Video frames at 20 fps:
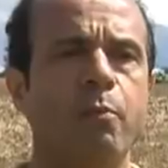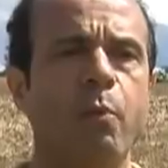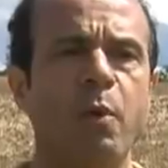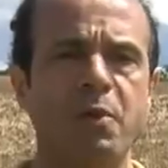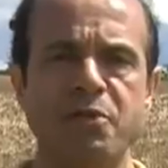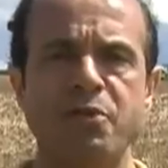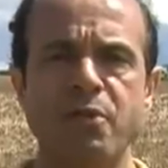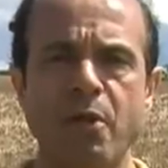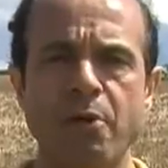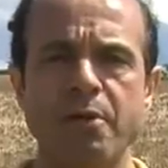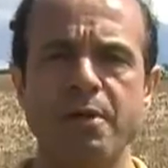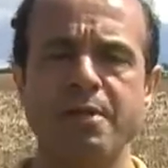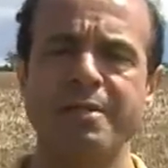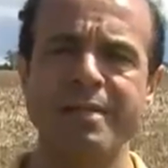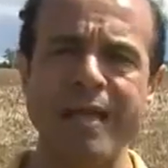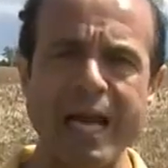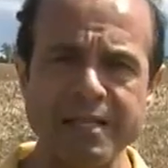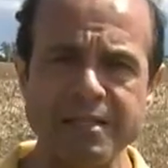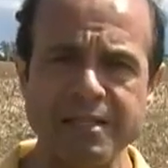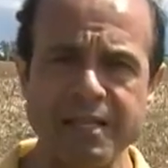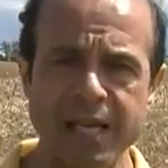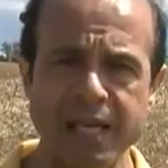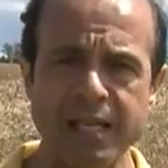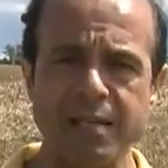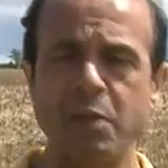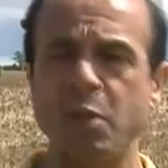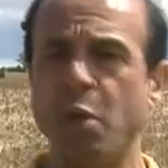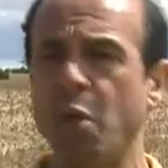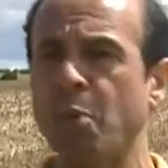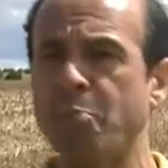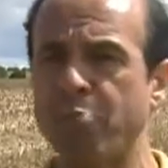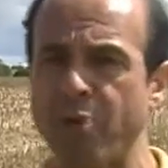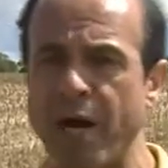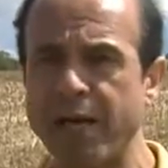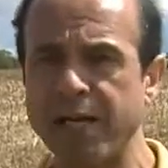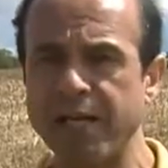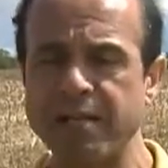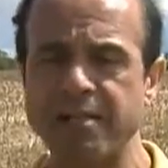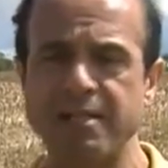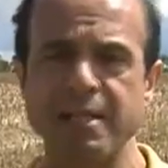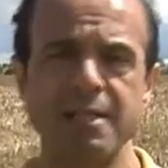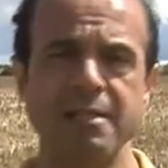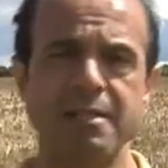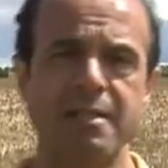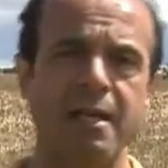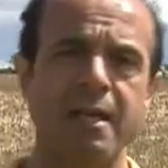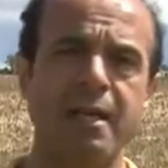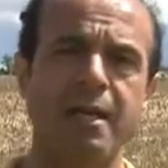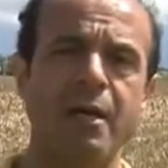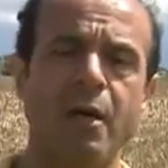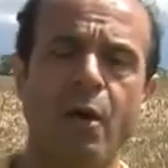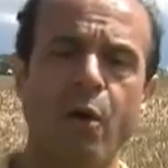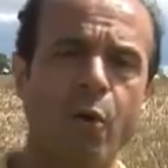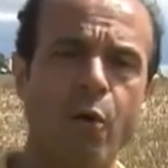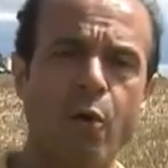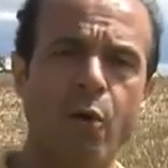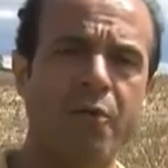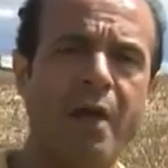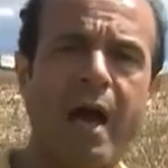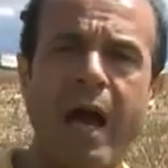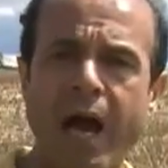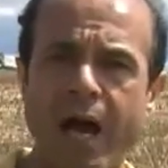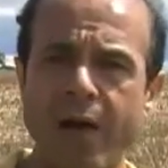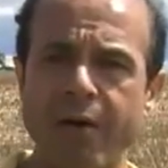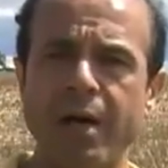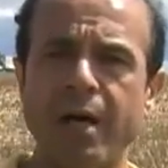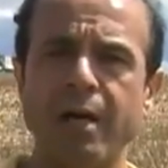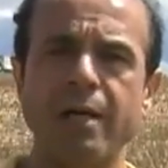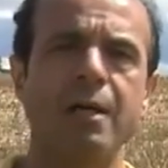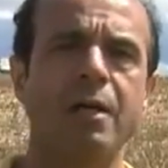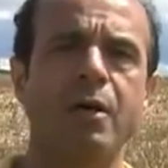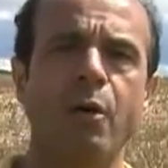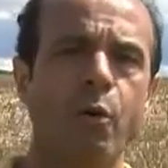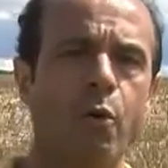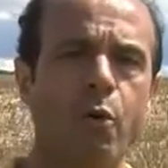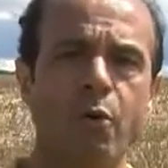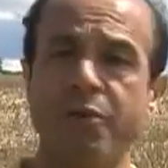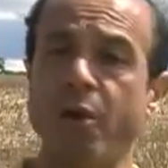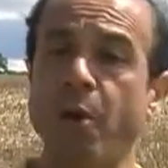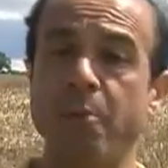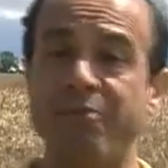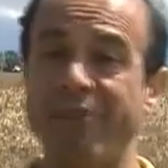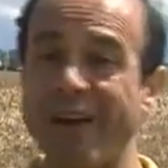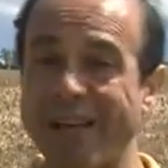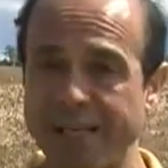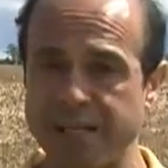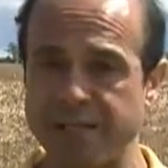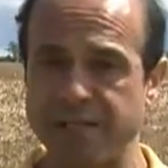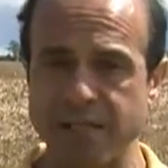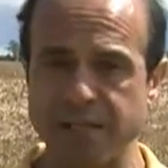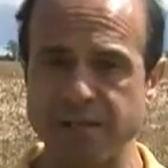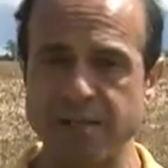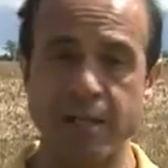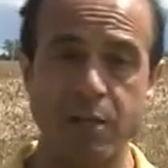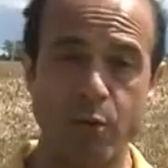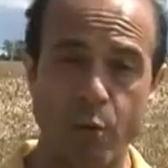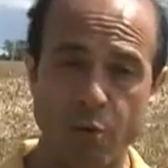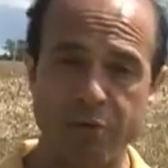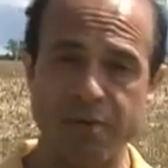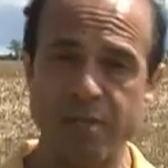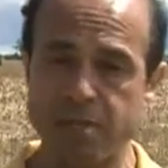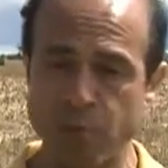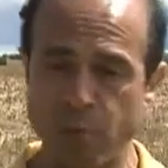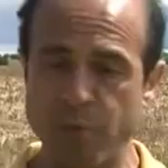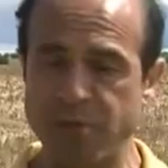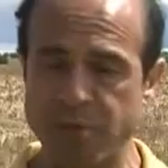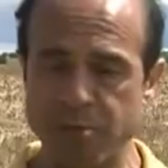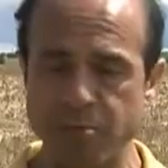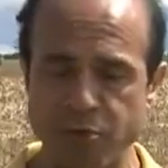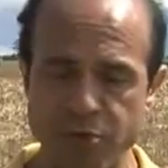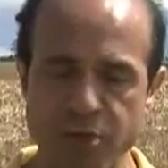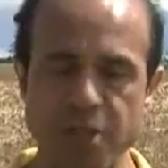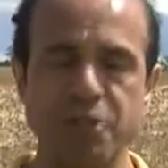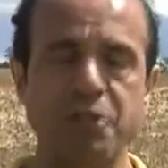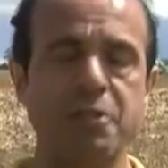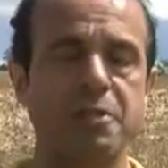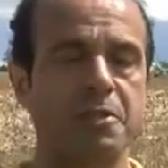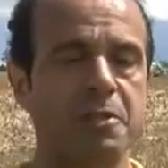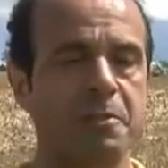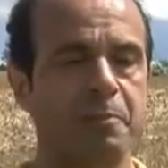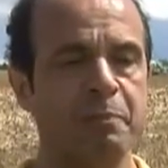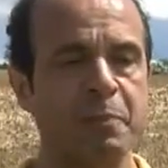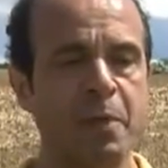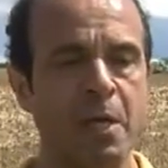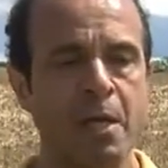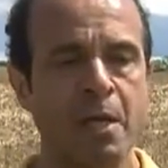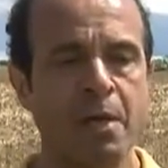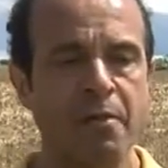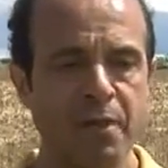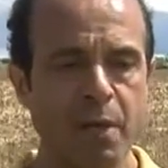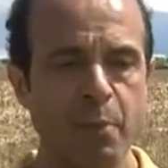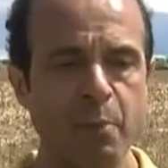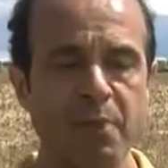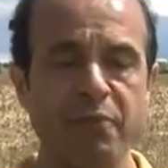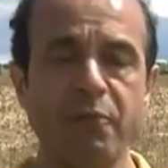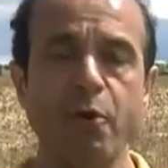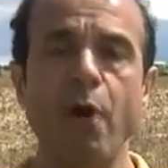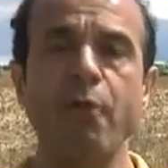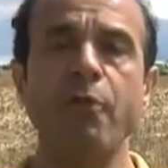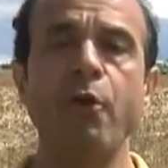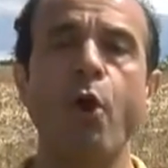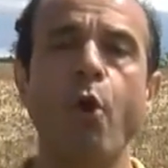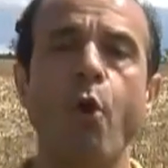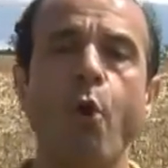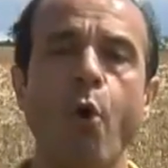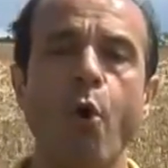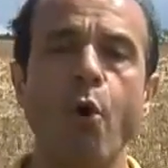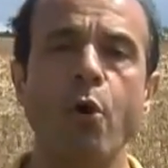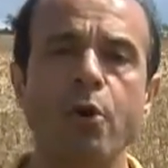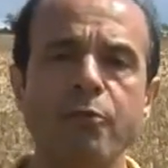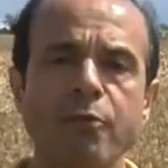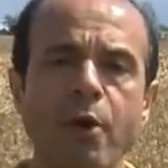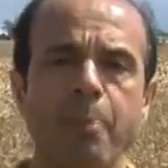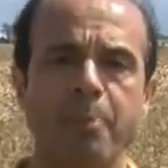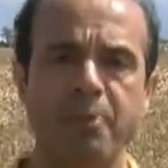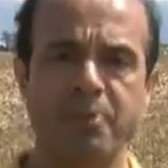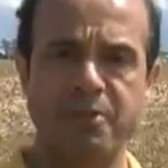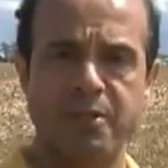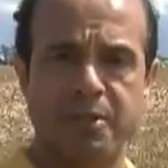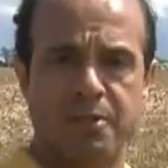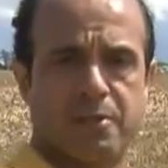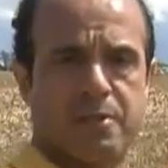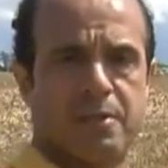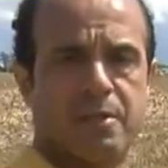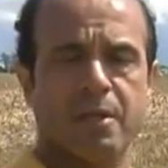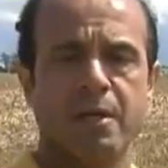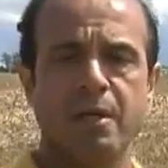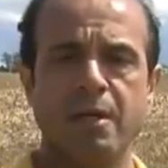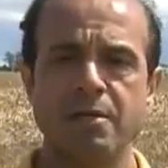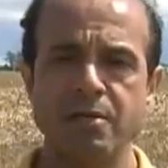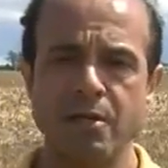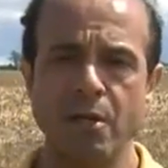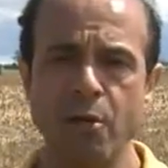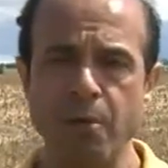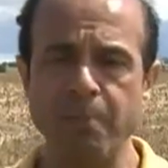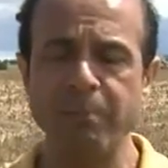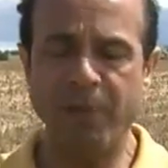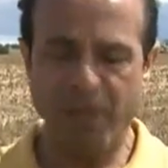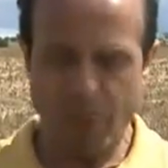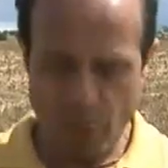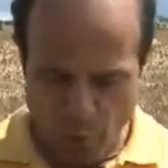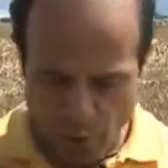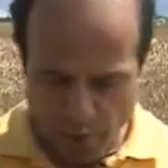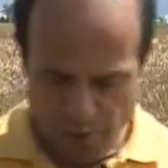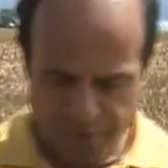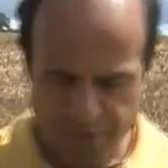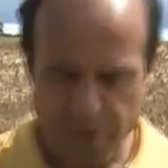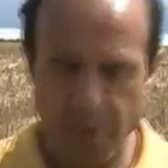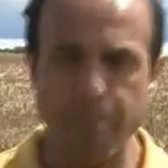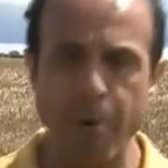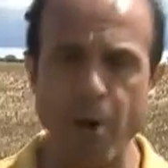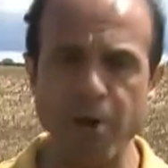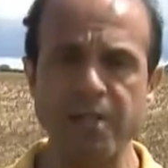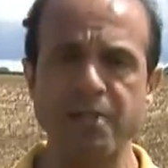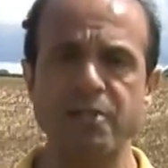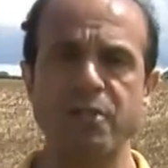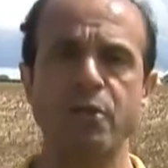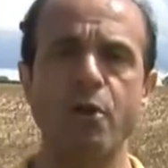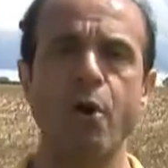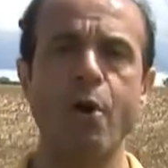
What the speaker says: what's known as Dantian, Pranic Center, or the Hara, or the Omphalic Center, and all these wisdom traditions. Then we've got the law of opposites. So in order for the body to